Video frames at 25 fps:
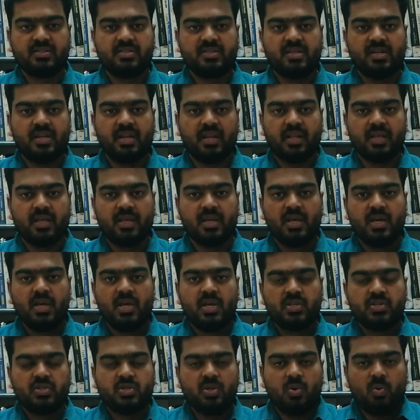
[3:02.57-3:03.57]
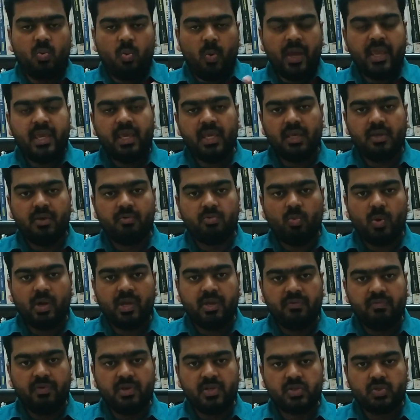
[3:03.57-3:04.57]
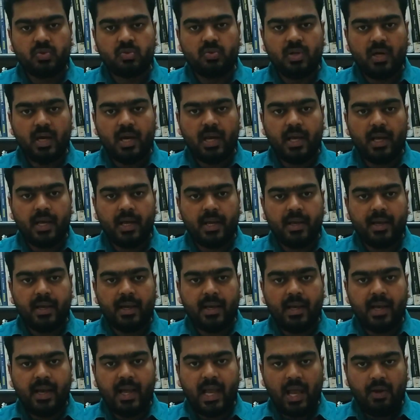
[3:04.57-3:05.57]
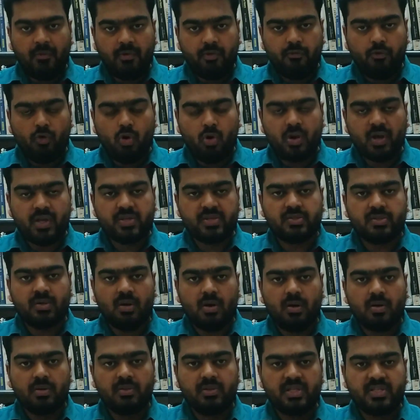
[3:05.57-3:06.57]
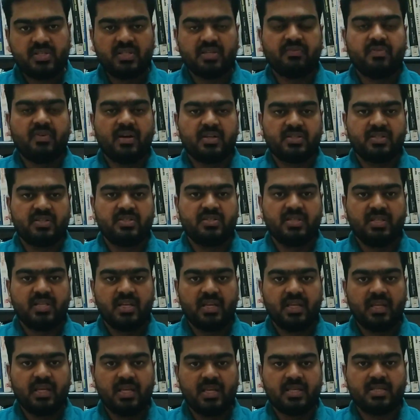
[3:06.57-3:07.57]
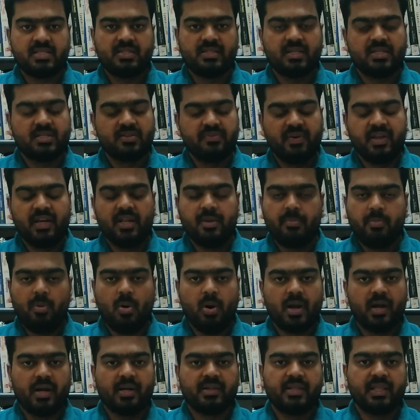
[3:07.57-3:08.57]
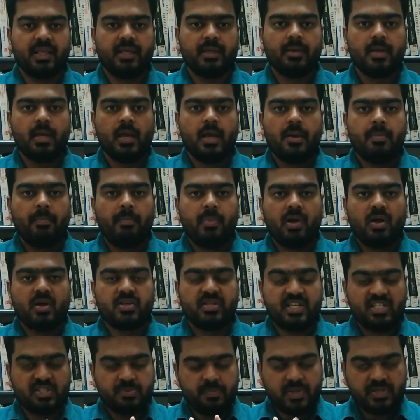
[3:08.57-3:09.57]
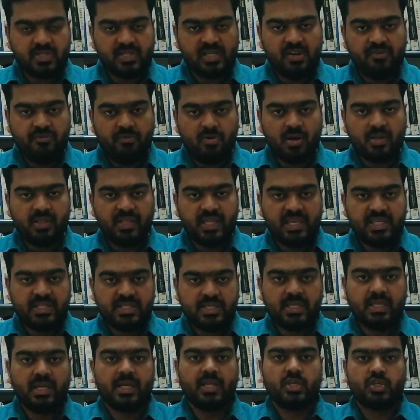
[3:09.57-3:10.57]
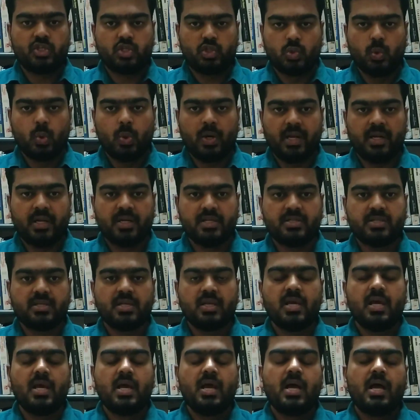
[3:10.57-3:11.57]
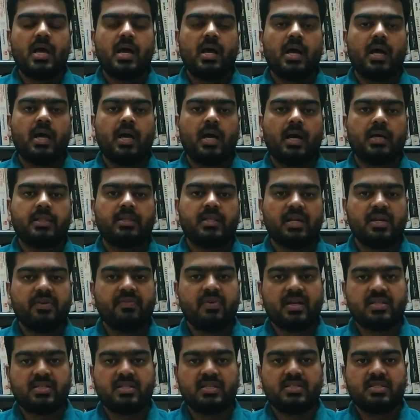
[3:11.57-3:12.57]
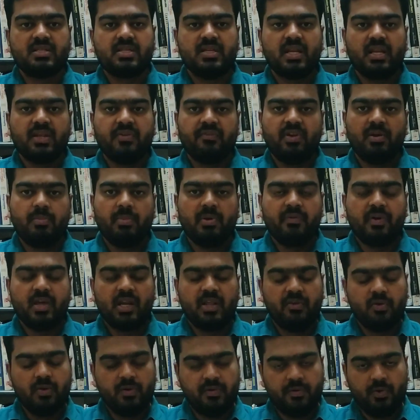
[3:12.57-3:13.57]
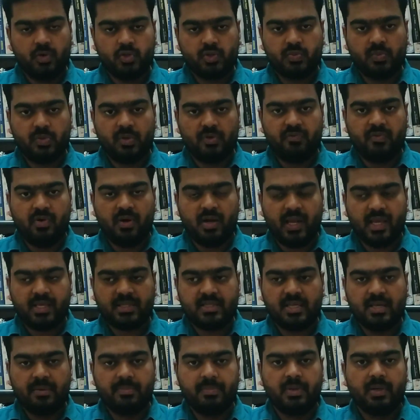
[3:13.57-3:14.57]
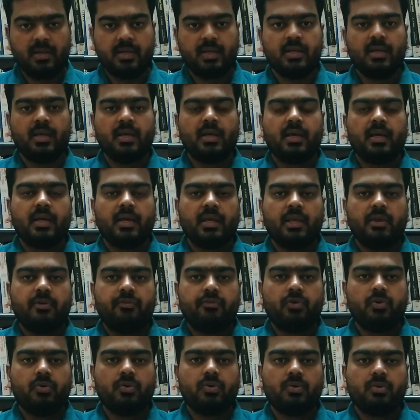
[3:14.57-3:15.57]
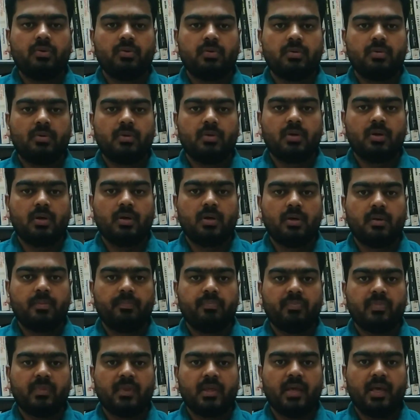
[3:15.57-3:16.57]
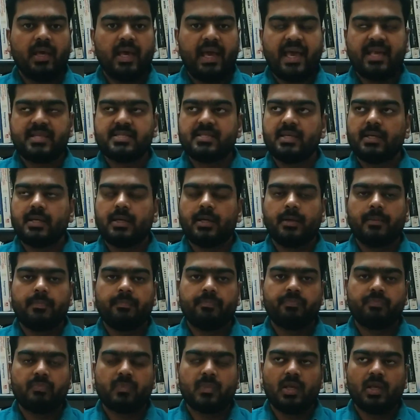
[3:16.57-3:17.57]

engineering. So why we should have a focus on this reverse engineering is, that's a very important thing, because especially for the engineering students, the reverse engineering will be very useful. For example, if you as a